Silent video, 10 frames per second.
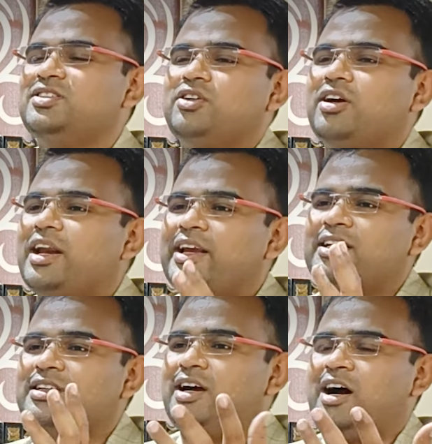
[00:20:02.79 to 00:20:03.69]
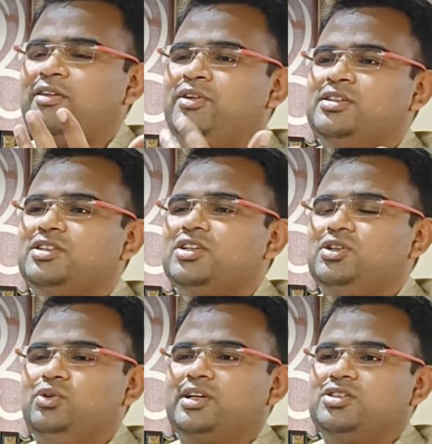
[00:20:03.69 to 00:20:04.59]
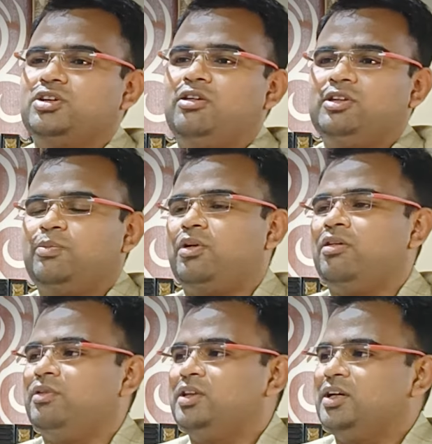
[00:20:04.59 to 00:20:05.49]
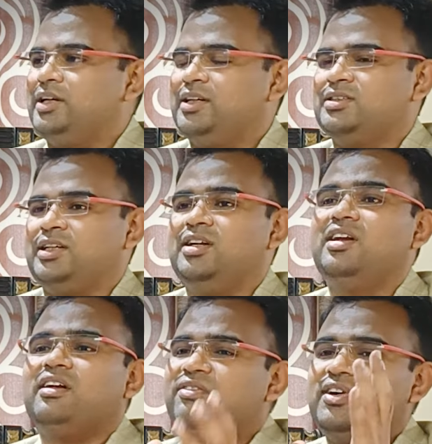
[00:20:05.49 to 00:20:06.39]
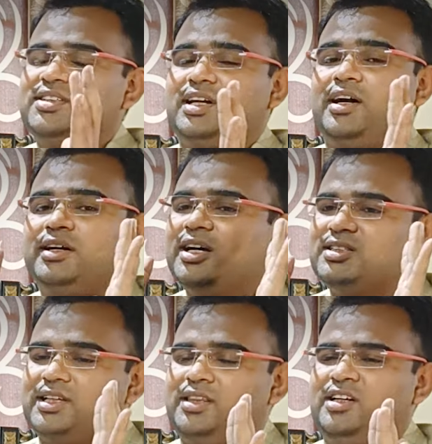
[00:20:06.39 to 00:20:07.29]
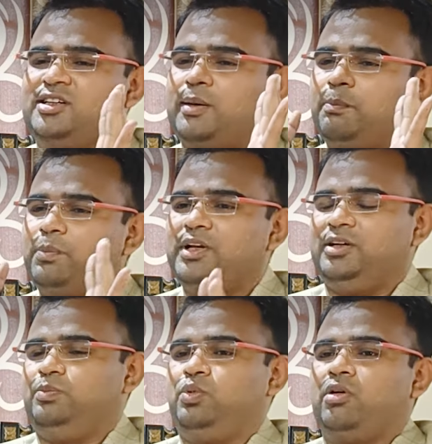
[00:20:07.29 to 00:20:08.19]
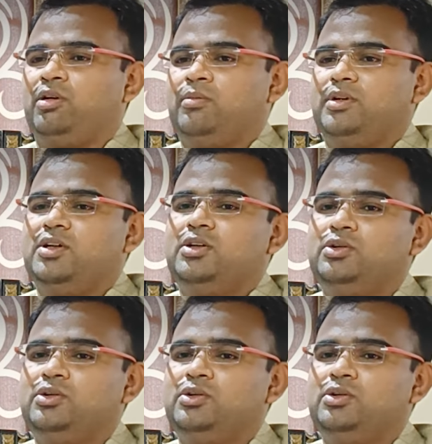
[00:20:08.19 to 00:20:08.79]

It's not like it, they always you can solve the problem with the data science. First, understand the complete problem.